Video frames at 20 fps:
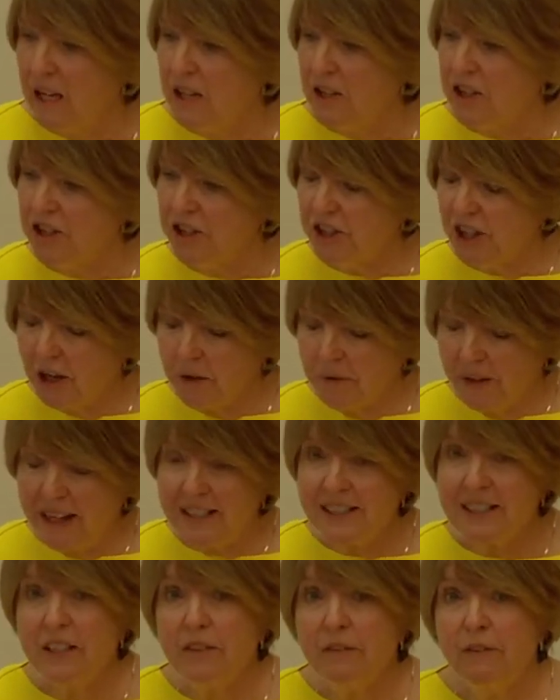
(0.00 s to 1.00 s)
So
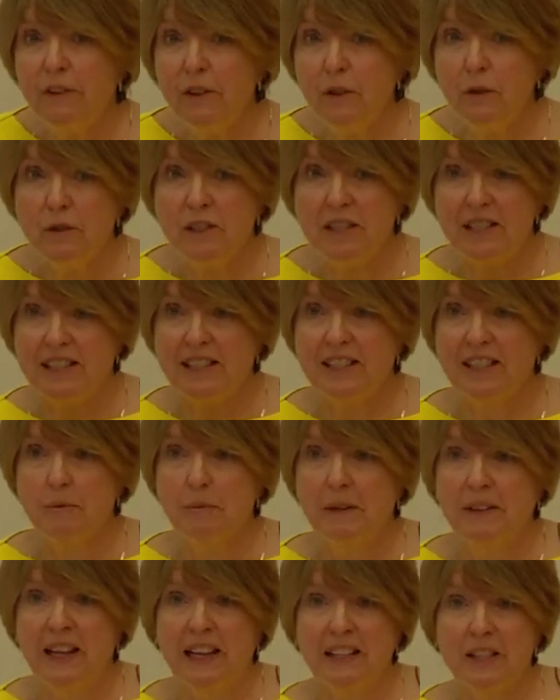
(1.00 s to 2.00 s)
that's the food
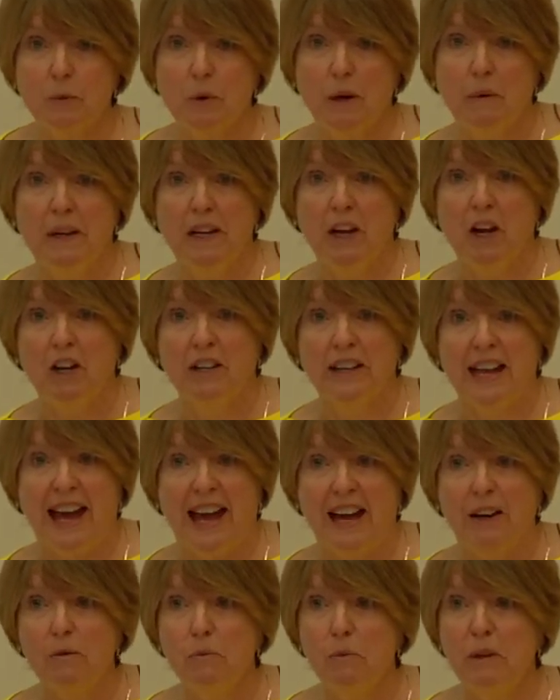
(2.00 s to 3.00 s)
system, and that's where we are
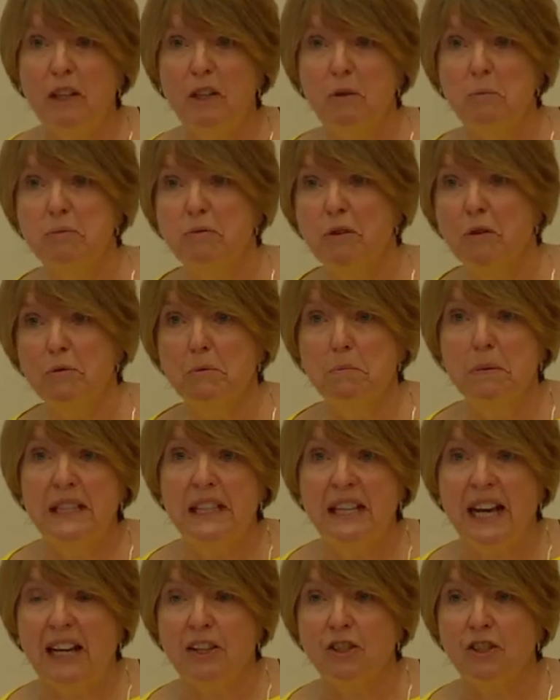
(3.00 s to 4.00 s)
now. We could
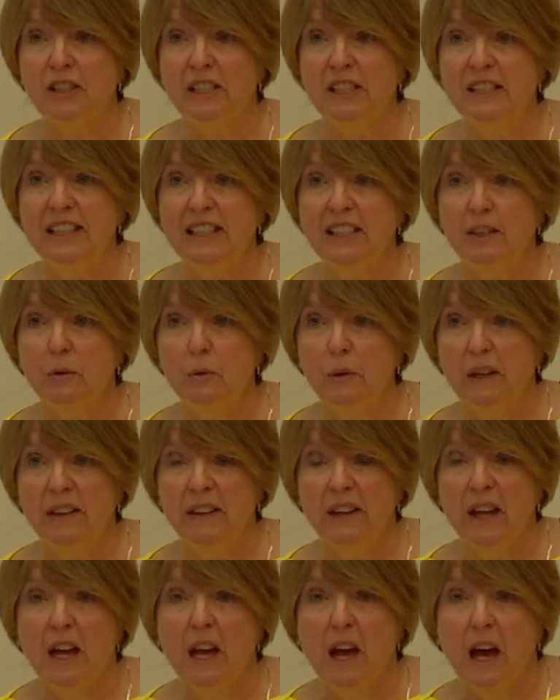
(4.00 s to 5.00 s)
probably actually deal with
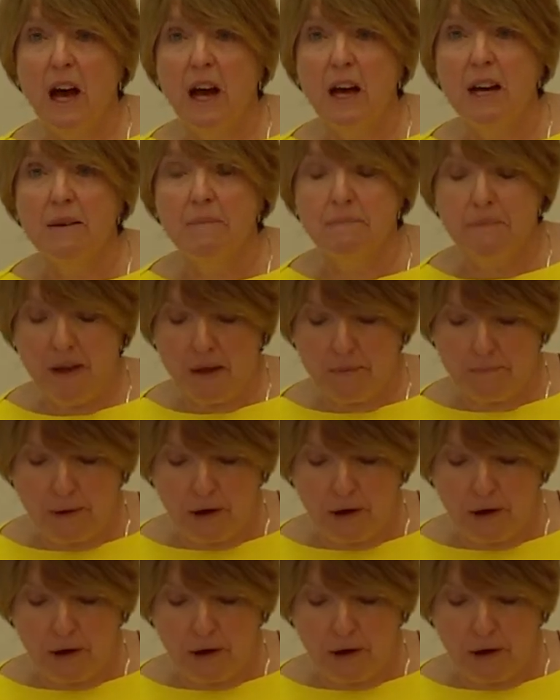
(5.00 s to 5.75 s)
better